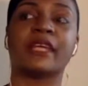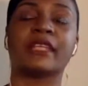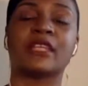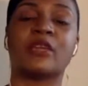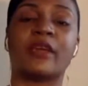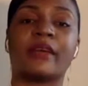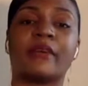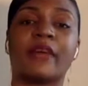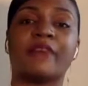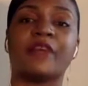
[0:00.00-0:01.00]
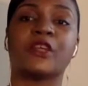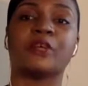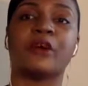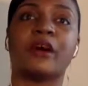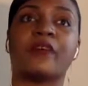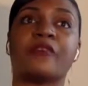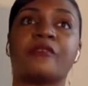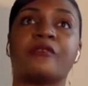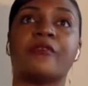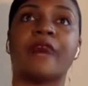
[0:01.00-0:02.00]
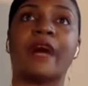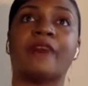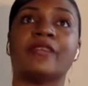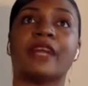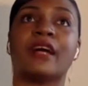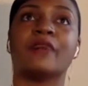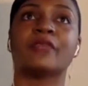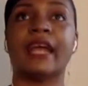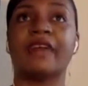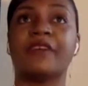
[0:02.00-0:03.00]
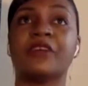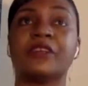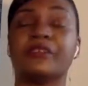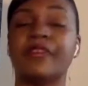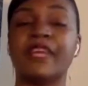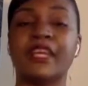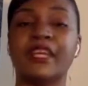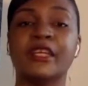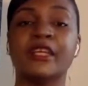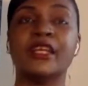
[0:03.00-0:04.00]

And so when I failed the bar 5 times, I felt defeated,